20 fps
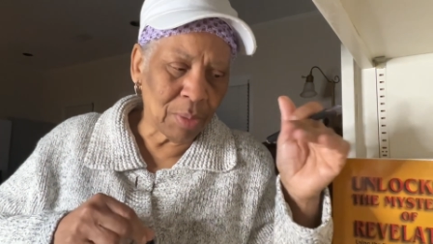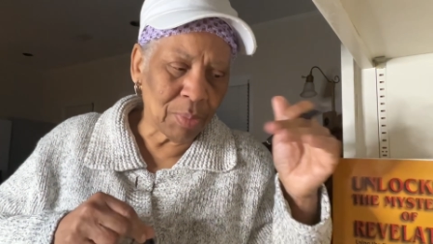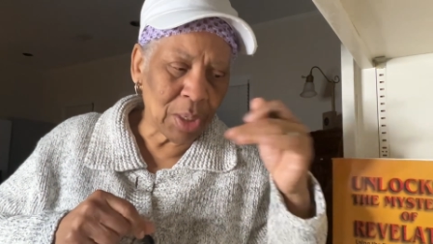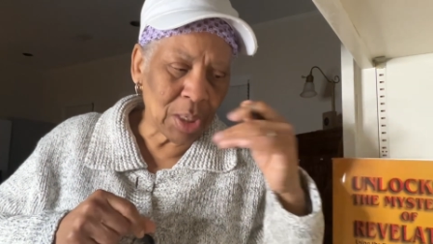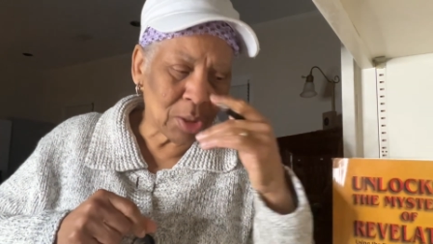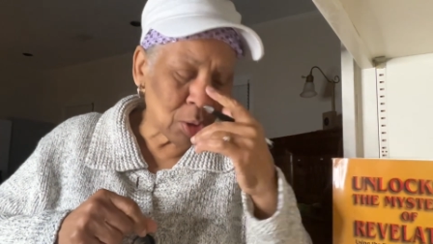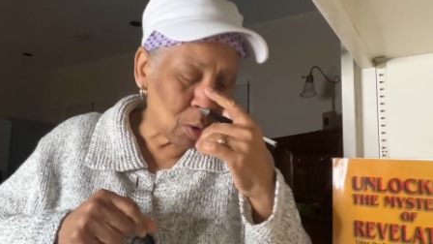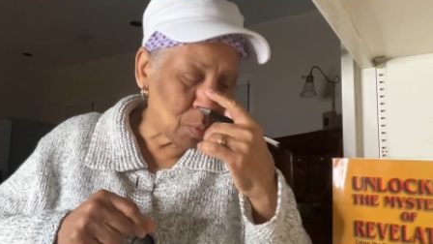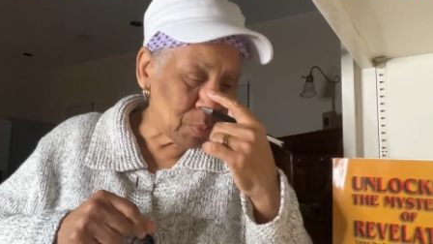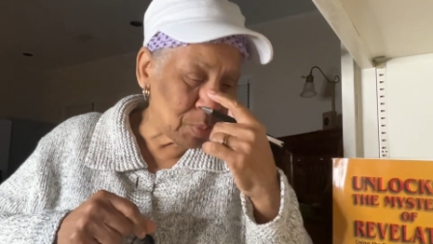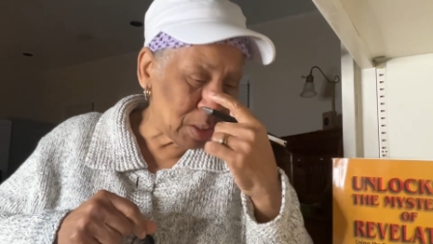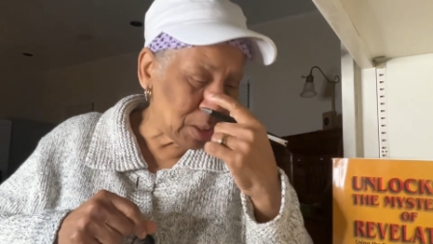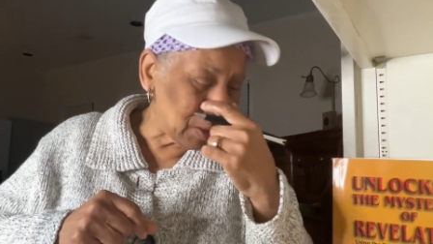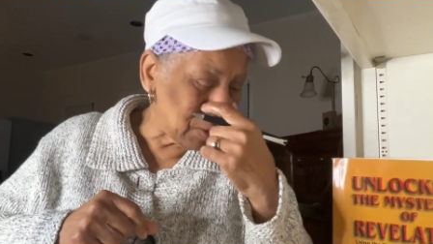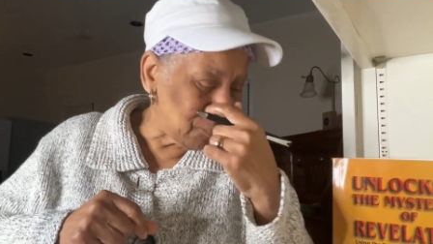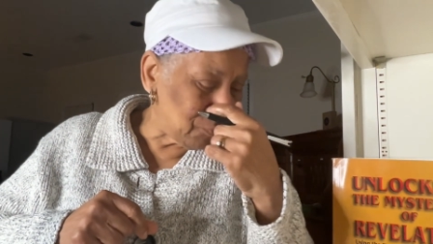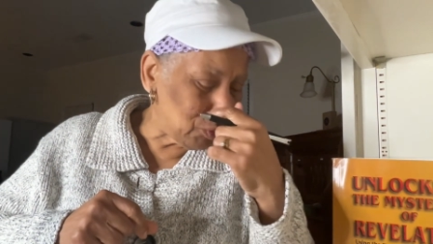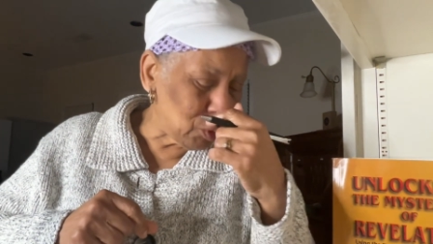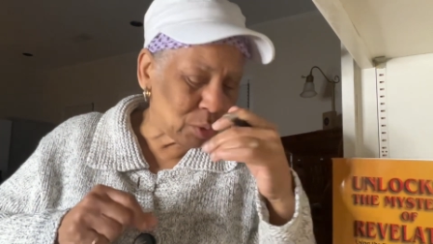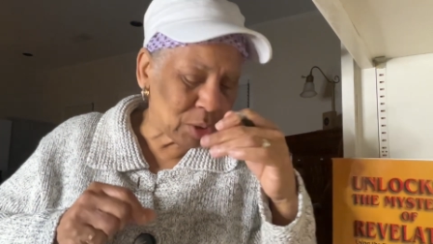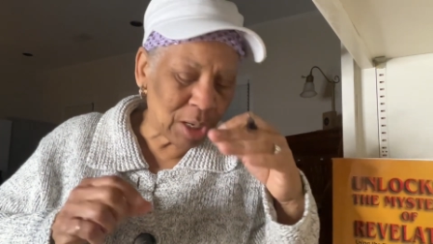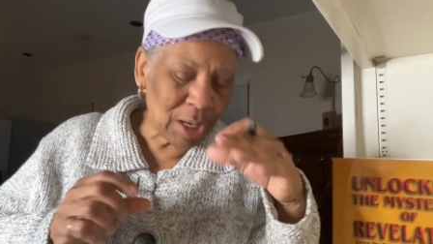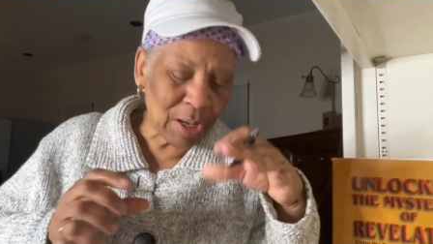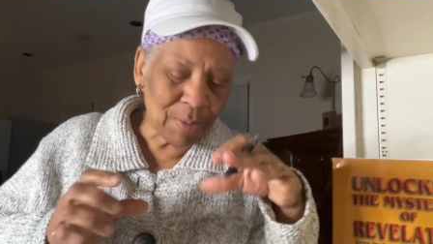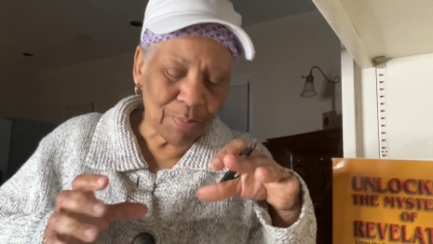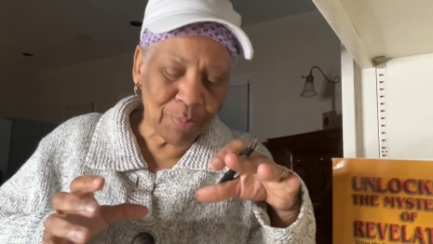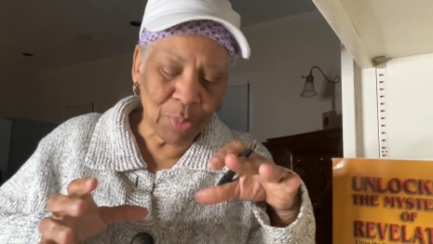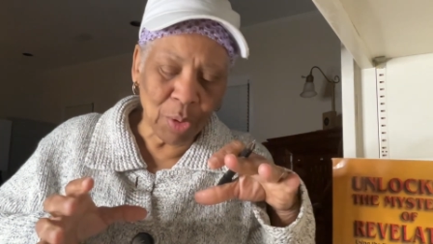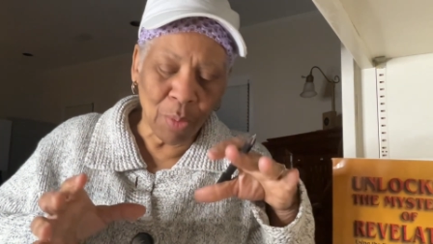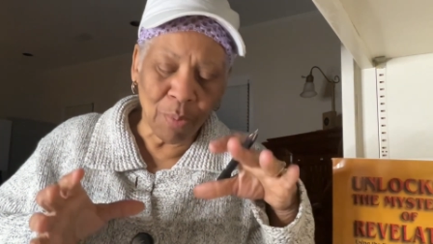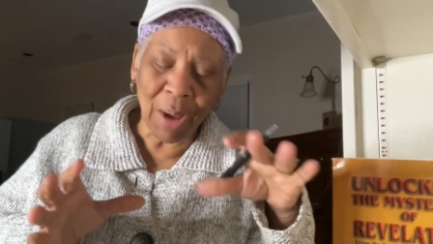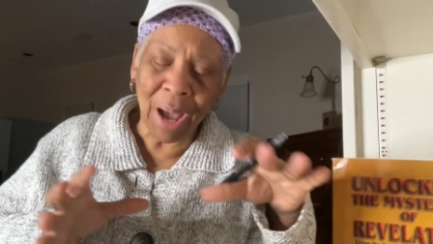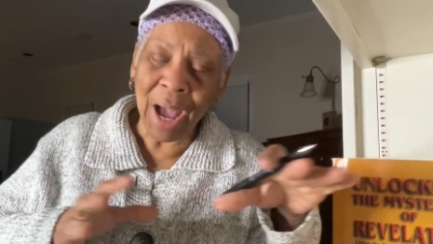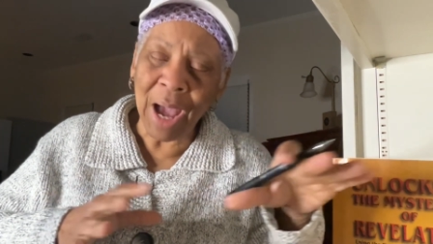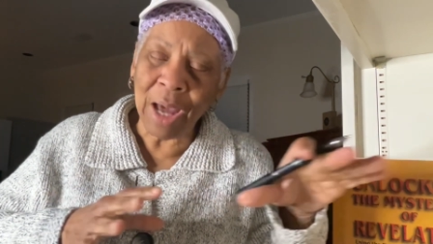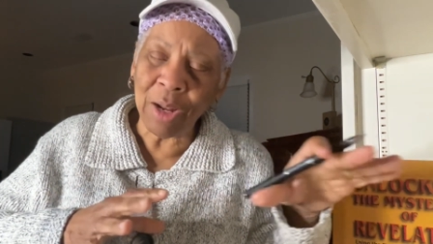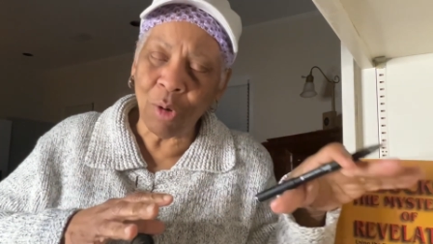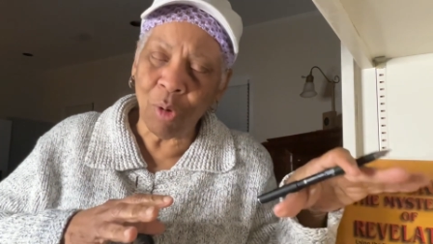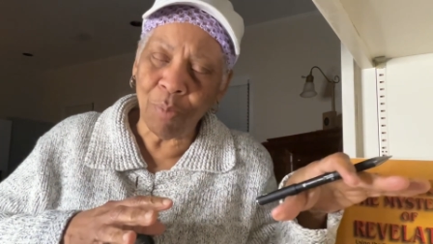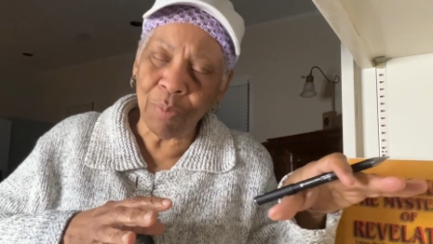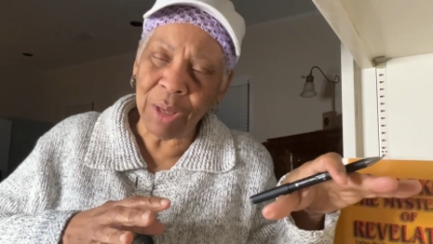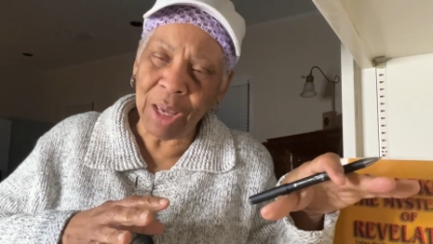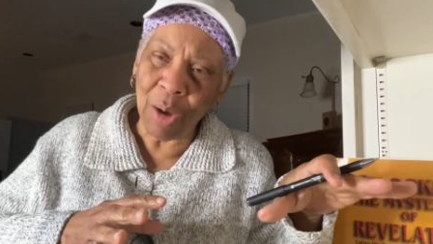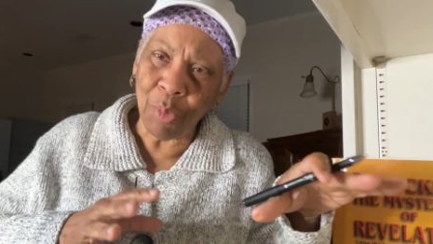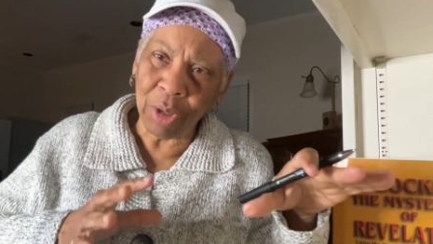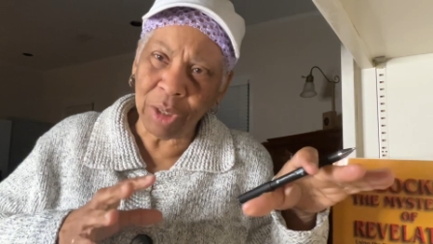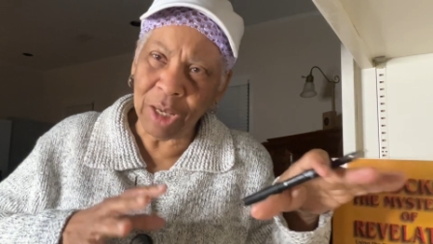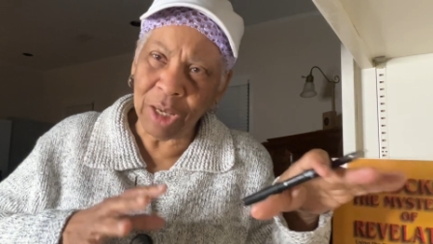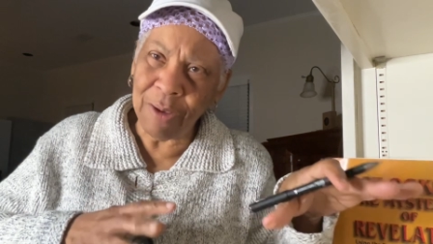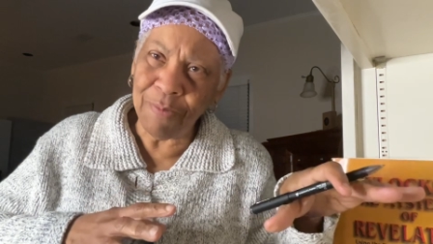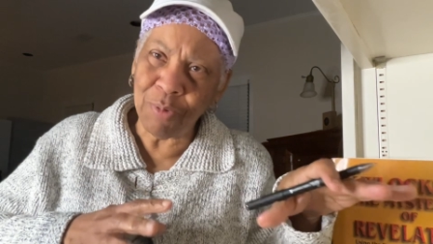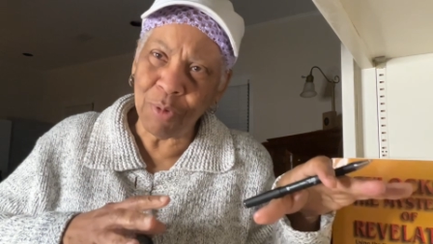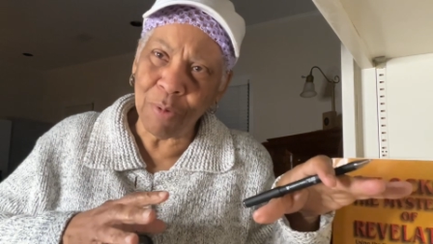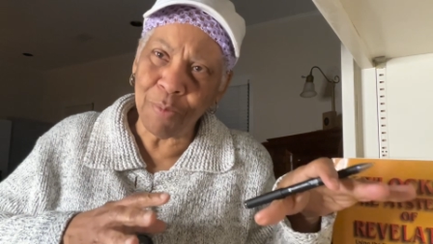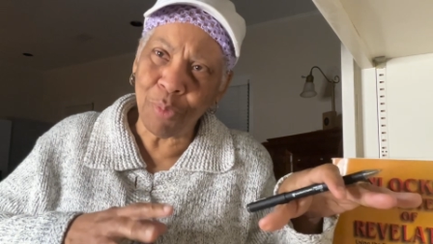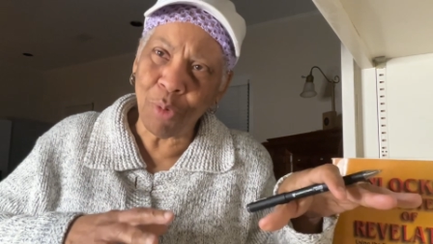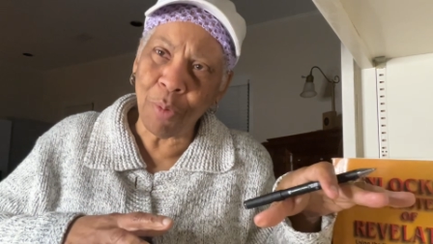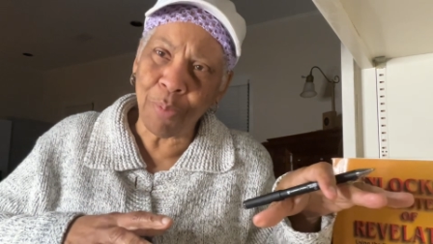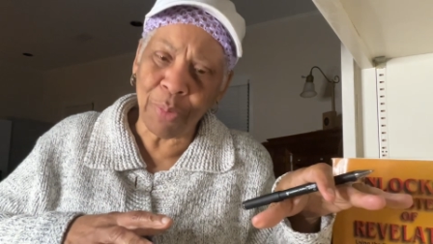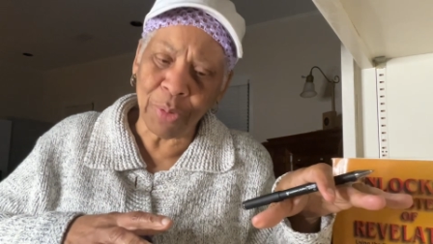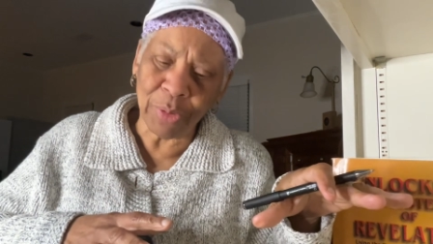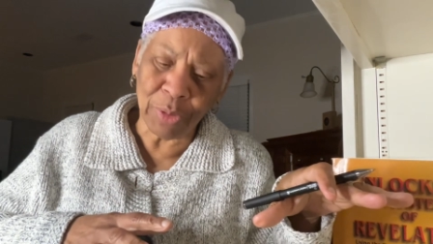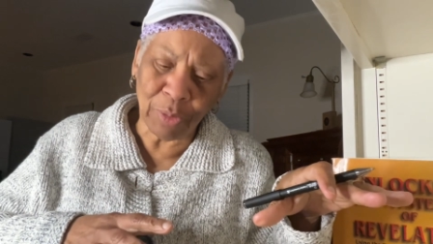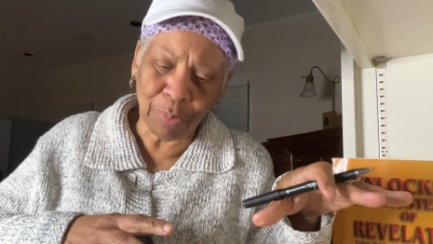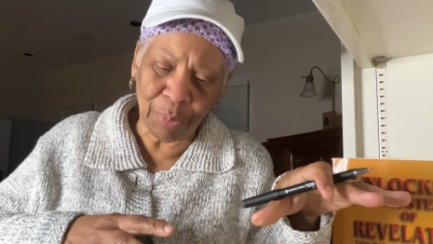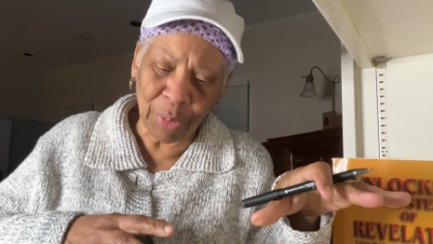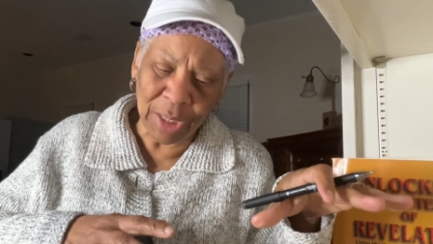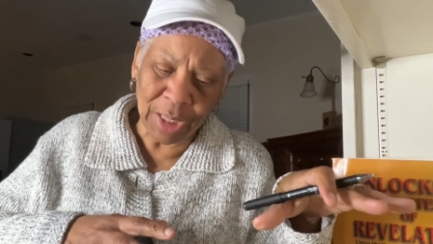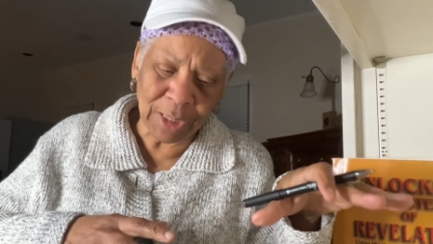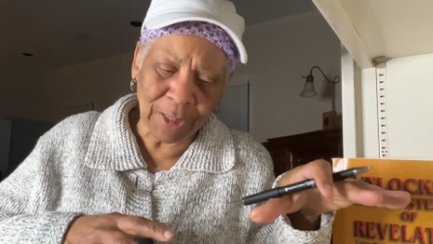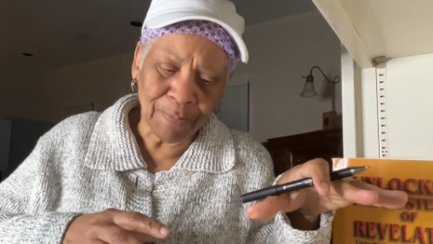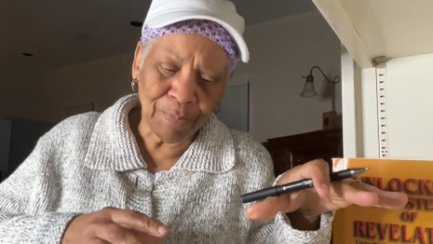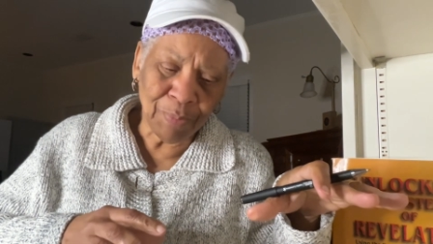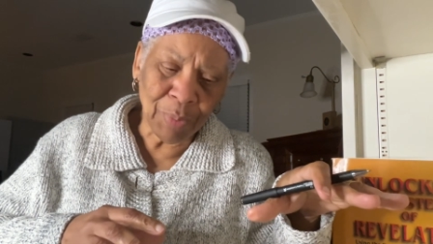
He told me, if you keep your mind on me, I will keep you in purpose, peace.